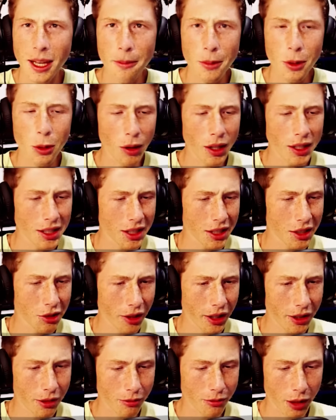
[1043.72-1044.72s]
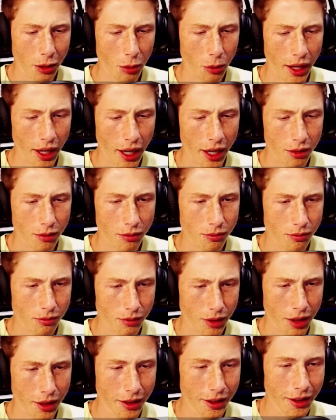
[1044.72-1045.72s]
hit me once and tried to run away. I don't
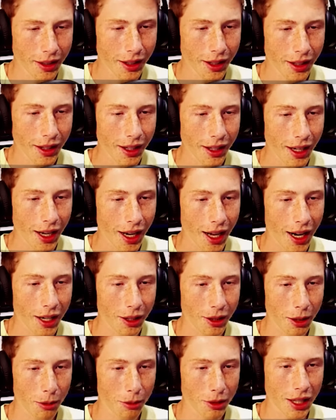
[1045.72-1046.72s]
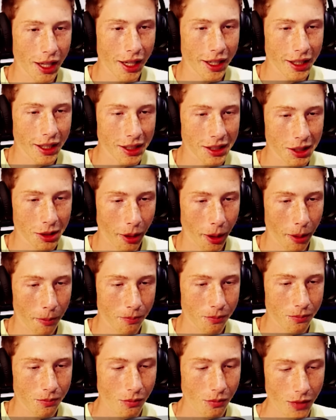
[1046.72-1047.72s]
I don't get what that is. Okay,
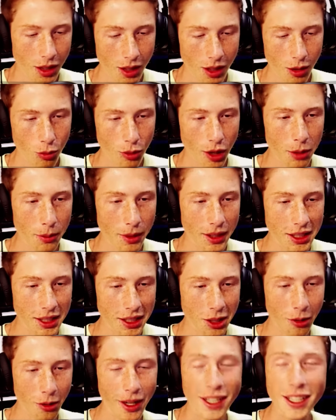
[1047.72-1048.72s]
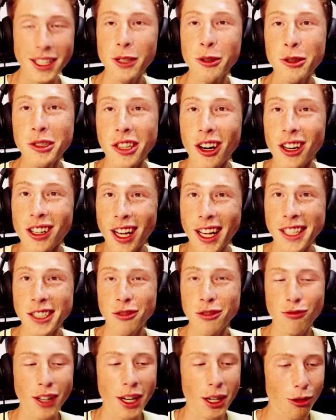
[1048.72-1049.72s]
well anyways, let's go ahead and use our
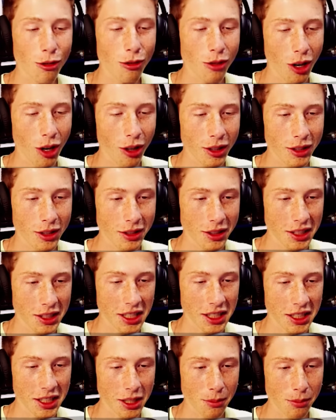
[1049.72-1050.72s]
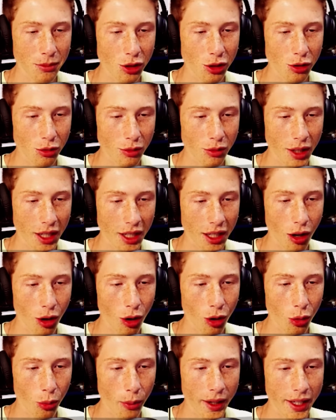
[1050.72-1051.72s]
nice rail cart system to get
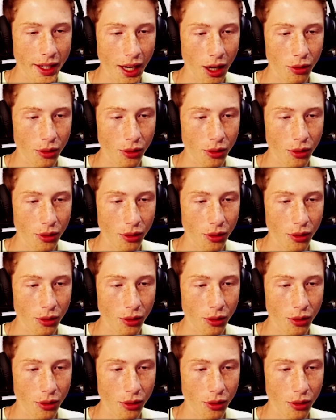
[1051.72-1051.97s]
all the way